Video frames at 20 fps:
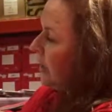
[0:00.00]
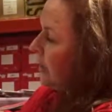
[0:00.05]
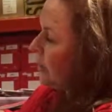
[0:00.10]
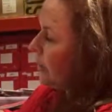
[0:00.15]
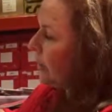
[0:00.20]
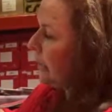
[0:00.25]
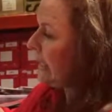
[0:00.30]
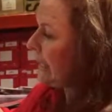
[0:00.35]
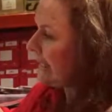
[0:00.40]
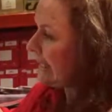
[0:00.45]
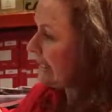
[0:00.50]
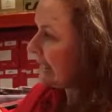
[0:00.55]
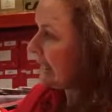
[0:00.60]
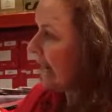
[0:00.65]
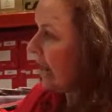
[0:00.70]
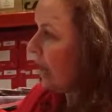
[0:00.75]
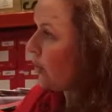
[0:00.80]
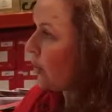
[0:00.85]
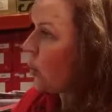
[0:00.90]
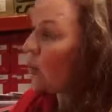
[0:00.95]
We list
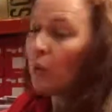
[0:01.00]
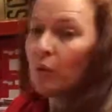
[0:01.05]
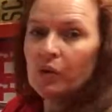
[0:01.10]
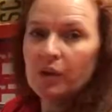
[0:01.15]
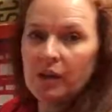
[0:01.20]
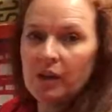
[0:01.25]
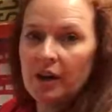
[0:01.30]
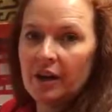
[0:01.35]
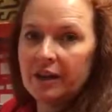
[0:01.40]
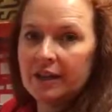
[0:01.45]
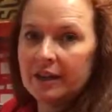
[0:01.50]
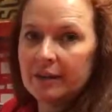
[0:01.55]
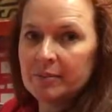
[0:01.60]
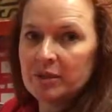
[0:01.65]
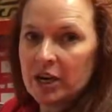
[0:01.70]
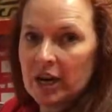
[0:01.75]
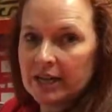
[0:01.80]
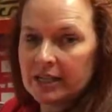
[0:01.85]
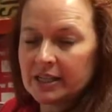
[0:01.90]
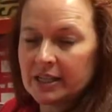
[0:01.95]
out all the learning
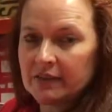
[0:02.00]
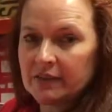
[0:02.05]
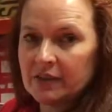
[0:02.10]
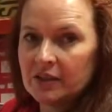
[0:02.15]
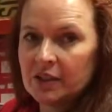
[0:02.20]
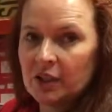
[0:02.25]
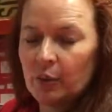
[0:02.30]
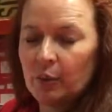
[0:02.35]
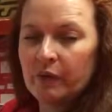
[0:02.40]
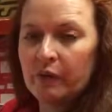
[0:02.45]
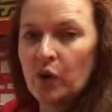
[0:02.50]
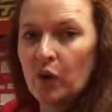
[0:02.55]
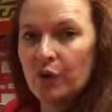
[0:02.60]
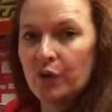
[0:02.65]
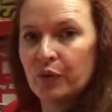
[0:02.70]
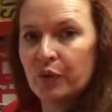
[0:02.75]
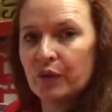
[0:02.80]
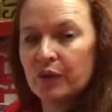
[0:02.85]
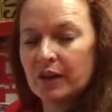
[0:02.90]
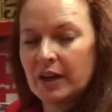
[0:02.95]
objectives, so we've gone
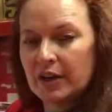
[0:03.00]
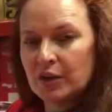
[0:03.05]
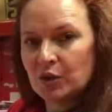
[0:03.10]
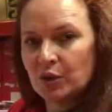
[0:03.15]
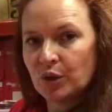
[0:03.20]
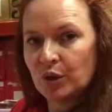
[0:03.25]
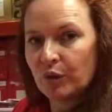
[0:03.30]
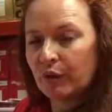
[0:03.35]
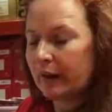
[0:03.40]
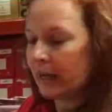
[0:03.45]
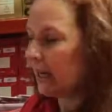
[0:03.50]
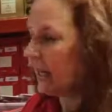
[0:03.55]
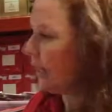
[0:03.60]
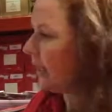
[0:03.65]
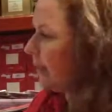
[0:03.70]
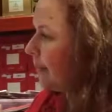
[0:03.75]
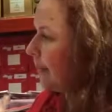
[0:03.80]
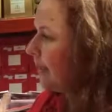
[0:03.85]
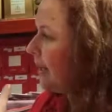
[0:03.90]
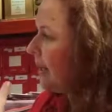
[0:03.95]
through the national
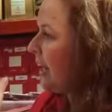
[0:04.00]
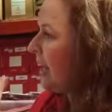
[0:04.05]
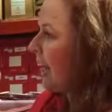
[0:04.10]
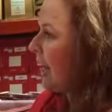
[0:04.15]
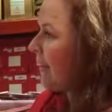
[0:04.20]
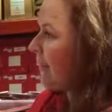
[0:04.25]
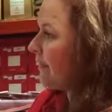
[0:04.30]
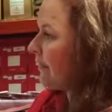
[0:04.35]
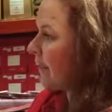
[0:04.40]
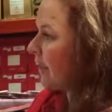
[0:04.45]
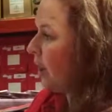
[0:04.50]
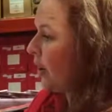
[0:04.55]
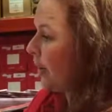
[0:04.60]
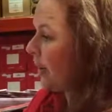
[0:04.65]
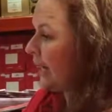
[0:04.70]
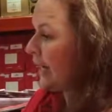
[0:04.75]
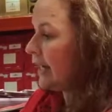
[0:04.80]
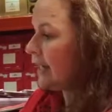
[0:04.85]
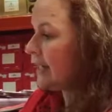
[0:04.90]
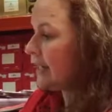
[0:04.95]
curriculum, and for lower
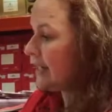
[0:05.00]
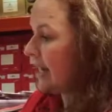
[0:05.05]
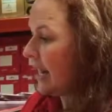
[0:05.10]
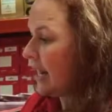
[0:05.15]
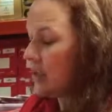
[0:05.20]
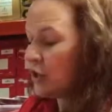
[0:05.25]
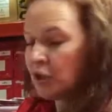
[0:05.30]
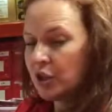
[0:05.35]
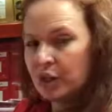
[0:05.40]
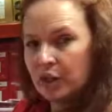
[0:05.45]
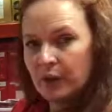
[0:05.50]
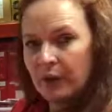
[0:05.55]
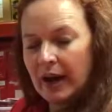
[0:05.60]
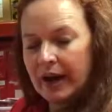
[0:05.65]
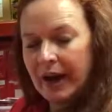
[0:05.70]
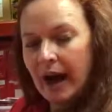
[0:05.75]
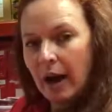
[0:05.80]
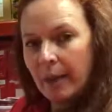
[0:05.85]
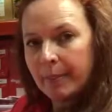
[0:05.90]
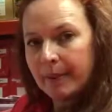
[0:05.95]
key stage 2
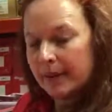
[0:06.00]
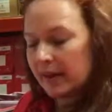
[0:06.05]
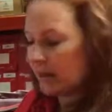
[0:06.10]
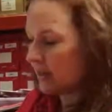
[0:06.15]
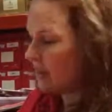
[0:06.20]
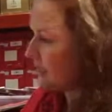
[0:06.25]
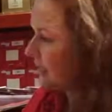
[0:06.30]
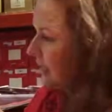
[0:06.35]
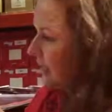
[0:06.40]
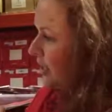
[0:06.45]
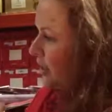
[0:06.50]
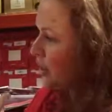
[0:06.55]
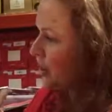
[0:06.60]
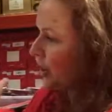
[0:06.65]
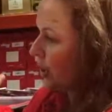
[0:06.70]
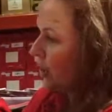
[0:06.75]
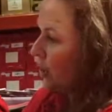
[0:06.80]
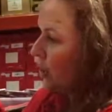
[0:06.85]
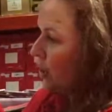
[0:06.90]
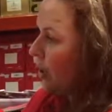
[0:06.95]
and upper key stage
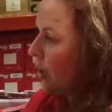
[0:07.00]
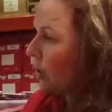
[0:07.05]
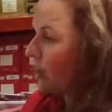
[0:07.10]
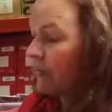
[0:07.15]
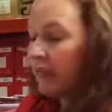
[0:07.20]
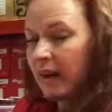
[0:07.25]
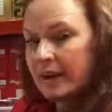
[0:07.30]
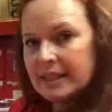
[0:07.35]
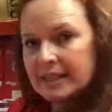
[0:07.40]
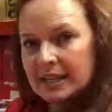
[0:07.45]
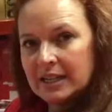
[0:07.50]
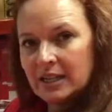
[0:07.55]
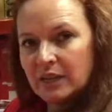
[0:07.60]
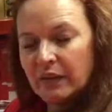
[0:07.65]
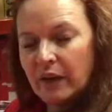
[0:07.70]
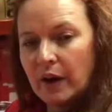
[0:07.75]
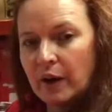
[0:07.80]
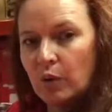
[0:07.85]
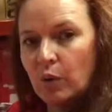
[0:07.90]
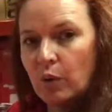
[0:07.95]
2 we've
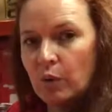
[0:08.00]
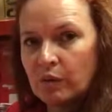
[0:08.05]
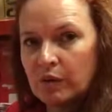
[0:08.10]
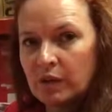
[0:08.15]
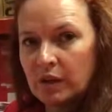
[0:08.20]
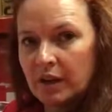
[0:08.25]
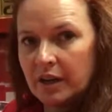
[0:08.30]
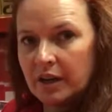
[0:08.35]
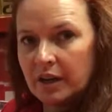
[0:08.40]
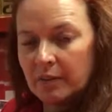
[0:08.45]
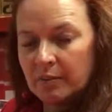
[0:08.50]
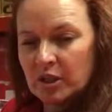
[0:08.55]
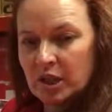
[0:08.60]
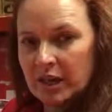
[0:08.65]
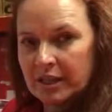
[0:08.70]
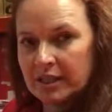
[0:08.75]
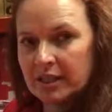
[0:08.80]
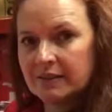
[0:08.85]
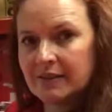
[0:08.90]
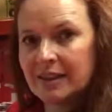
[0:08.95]
identified all the learning
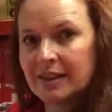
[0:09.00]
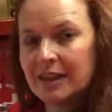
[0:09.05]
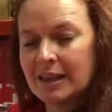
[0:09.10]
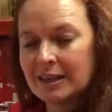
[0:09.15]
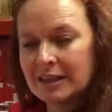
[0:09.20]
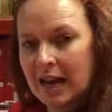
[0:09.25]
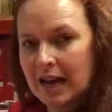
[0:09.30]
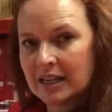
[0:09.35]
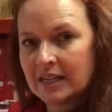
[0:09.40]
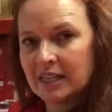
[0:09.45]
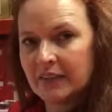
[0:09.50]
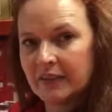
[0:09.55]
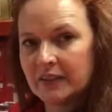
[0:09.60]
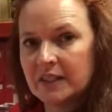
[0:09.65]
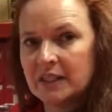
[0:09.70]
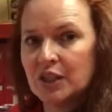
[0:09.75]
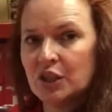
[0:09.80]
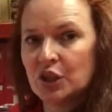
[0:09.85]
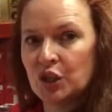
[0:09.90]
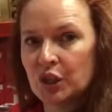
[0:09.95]
objectives that this
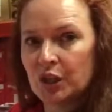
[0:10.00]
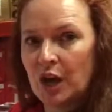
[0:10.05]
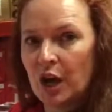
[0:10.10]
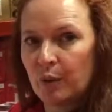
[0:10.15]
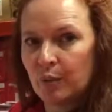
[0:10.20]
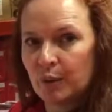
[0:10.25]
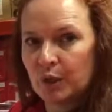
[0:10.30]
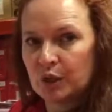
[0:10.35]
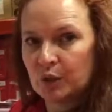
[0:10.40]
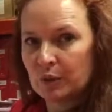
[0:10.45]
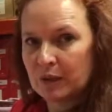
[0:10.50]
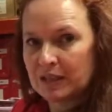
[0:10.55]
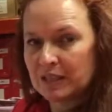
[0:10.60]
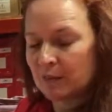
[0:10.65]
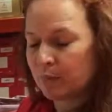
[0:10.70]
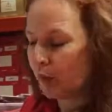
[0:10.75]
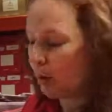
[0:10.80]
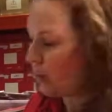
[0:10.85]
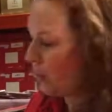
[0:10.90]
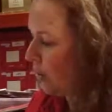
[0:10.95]
activity should help you to
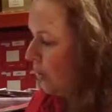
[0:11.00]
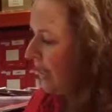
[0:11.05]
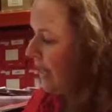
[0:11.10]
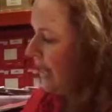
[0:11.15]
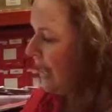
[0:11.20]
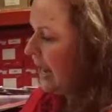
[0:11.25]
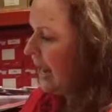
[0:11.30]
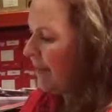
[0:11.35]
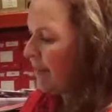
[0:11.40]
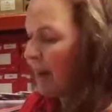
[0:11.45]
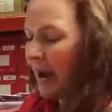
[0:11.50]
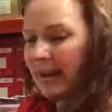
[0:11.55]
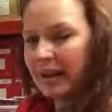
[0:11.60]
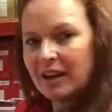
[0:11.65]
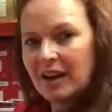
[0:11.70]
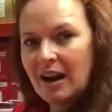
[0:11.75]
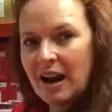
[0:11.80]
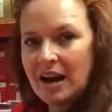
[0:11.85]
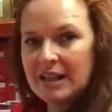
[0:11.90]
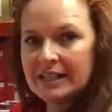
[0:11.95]
explore, and made a
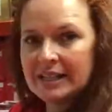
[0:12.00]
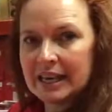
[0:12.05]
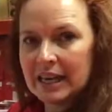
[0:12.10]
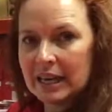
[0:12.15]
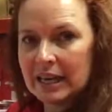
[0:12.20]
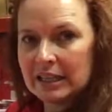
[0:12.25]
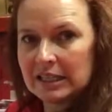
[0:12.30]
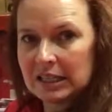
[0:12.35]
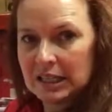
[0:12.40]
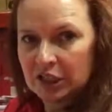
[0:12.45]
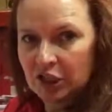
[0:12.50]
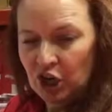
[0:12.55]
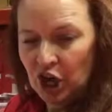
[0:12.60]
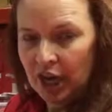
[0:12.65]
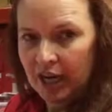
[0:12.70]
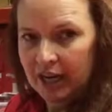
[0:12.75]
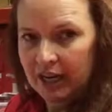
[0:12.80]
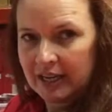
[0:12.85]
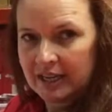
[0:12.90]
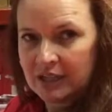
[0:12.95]
nice easy
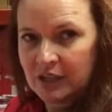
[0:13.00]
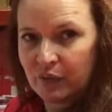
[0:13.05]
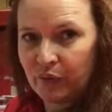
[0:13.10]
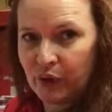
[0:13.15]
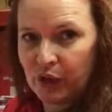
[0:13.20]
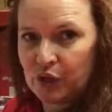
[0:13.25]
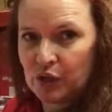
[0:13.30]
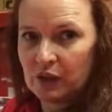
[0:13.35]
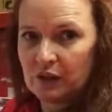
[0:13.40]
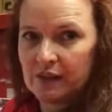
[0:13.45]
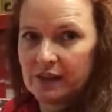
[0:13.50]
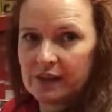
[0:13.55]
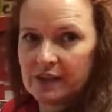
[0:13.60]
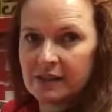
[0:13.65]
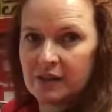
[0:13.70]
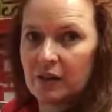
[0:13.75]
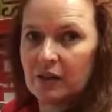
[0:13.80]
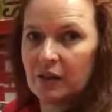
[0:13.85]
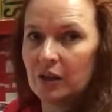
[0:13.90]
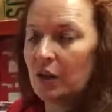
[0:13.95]
checklist version of this
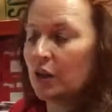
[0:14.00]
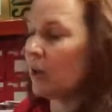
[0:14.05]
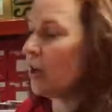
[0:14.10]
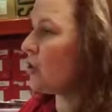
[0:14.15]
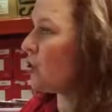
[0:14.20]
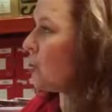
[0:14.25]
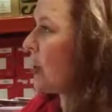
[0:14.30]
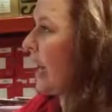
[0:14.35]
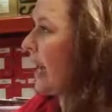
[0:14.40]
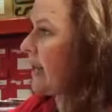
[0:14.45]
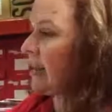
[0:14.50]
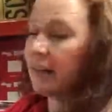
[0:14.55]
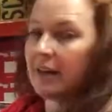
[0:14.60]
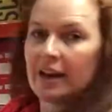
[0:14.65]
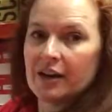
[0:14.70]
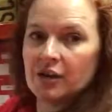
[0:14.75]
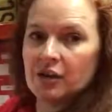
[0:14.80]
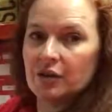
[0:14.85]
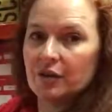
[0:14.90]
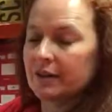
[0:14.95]
so that you can track
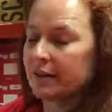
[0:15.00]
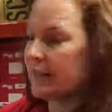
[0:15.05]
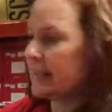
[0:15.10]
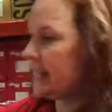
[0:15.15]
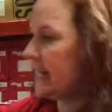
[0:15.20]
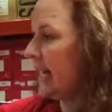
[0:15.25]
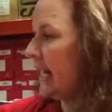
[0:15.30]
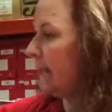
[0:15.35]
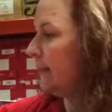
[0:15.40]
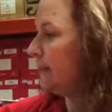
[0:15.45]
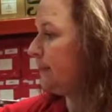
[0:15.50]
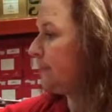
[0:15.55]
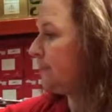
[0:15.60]
that during the day.